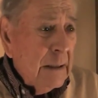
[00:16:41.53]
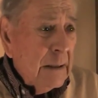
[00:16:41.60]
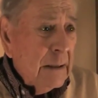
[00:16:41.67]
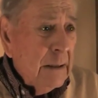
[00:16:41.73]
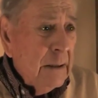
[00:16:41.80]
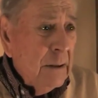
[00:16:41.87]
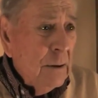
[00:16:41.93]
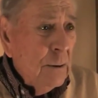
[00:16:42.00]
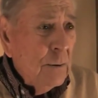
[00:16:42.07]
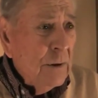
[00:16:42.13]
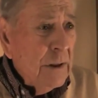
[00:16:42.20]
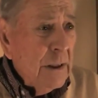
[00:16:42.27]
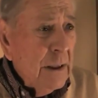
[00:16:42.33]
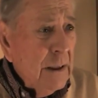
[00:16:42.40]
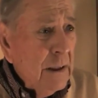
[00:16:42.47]
See, in those
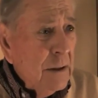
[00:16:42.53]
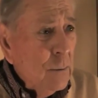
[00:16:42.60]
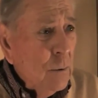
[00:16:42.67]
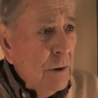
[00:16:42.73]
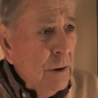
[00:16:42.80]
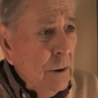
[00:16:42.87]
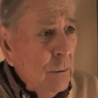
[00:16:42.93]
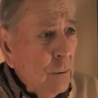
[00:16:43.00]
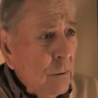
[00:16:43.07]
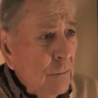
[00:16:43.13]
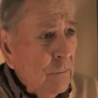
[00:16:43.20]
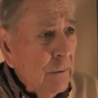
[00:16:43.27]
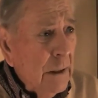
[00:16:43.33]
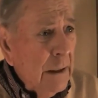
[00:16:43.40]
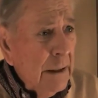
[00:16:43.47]
days, when you were
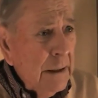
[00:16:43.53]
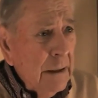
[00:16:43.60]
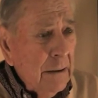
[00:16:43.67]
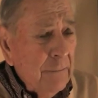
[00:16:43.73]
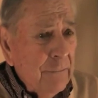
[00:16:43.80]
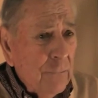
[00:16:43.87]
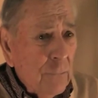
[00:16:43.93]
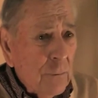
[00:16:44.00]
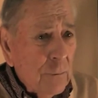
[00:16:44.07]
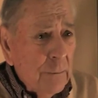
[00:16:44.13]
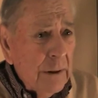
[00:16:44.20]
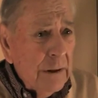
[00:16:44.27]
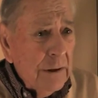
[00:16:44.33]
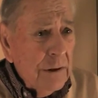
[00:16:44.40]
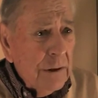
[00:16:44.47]
flying in
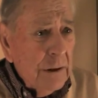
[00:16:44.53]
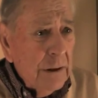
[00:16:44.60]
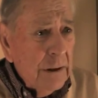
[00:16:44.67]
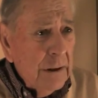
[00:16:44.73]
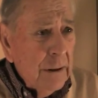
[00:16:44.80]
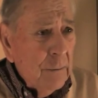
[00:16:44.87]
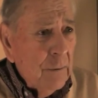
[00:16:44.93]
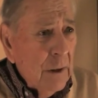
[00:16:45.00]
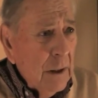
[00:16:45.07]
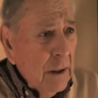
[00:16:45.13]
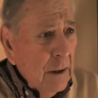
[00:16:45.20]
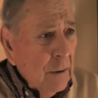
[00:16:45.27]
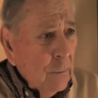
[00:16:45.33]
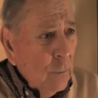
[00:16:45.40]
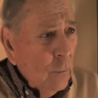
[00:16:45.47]
formation and the
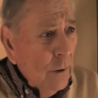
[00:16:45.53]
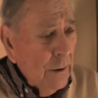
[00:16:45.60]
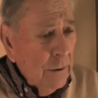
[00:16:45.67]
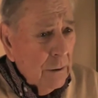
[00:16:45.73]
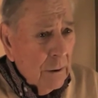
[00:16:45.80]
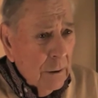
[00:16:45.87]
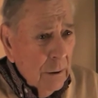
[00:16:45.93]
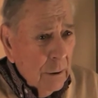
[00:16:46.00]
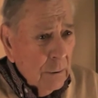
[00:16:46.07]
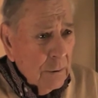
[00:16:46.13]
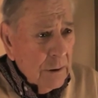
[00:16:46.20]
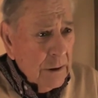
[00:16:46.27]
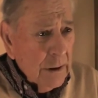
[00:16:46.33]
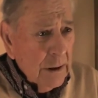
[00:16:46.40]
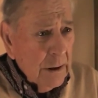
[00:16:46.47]
weather
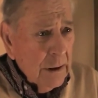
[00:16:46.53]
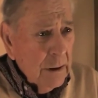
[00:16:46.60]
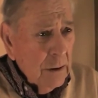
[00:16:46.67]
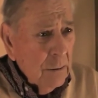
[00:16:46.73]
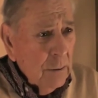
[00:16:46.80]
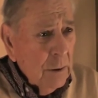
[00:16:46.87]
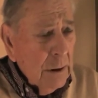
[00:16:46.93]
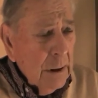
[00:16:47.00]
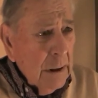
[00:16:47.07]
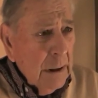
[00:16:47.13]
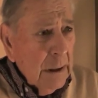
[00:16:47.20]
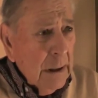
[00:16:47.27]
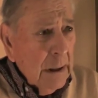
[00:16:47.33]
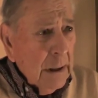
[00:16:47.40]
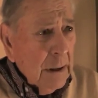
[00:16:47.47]
closed in,
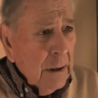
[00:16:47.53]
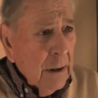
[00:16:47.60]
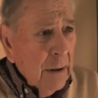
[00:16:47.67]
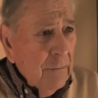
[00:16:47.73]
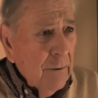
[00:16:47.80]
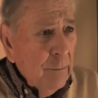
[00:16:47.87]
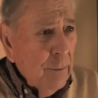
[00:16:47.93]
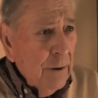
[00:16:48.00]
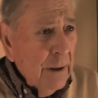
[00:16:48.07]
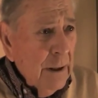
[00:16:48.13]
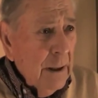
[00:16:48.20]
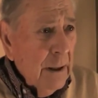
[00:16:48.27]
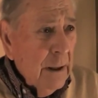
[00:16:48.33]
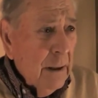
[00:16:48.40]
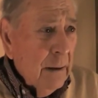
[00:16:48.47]

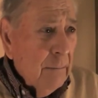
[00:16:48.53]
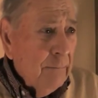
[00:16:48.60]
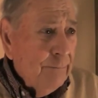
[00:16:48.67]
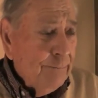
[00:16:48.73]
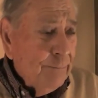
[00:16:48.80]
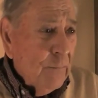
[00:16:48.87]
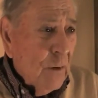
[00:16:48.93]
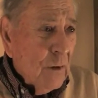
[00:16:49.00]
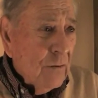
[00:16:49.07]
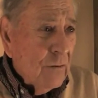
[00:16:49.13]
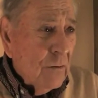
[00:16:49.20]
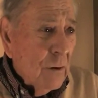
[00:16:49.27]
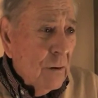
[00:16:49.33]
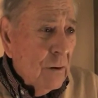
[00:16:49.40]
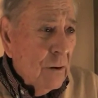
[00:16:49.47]
everybody
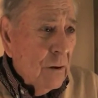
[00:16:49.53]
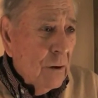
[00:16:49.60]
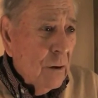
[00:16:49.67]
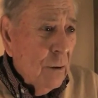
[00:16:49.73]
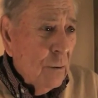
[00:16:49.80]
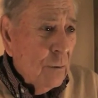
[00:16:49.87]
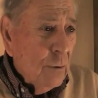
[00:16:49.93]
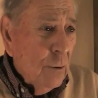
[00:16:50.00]
started to go